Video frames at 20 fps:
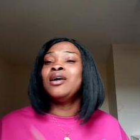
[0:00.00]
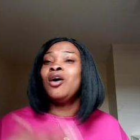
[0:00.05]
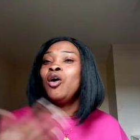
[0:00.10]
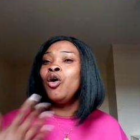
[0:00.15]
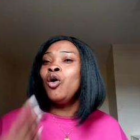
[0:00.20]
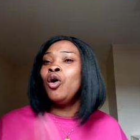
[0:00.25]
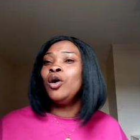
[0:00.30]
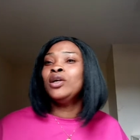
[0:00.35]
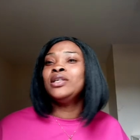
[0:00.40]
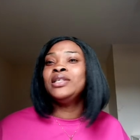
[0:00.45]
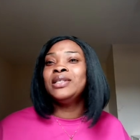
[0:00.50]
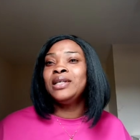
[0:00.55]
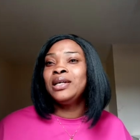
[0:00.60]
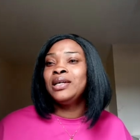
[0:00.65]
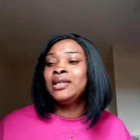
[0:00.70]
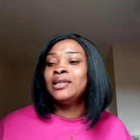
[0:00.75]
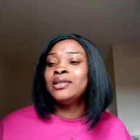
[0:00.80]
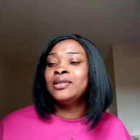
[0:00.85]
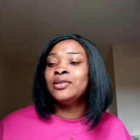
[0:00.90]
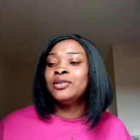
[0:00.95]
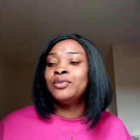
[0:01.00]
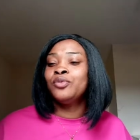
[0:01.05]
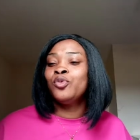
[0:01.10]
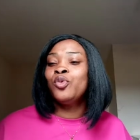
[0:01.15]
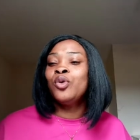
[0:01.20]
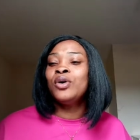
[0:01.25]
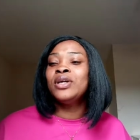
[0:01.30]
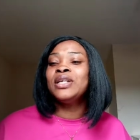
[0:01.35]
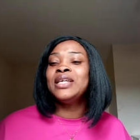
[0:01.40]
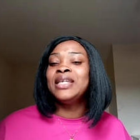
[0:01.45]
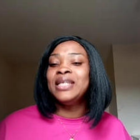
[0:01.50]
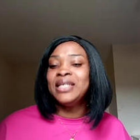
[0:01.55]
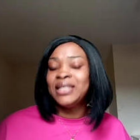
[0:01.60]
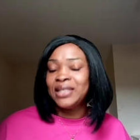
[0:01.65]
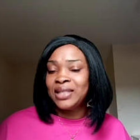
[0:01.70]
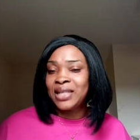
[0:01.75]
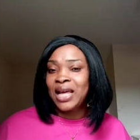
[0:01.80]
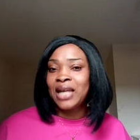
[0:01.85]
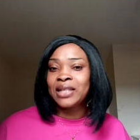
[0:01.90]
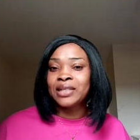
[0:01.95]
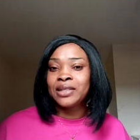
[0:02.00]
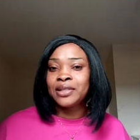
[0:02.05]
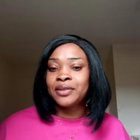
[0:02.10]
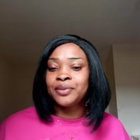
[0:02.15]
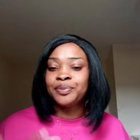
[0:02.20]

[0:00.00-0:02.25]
other one is that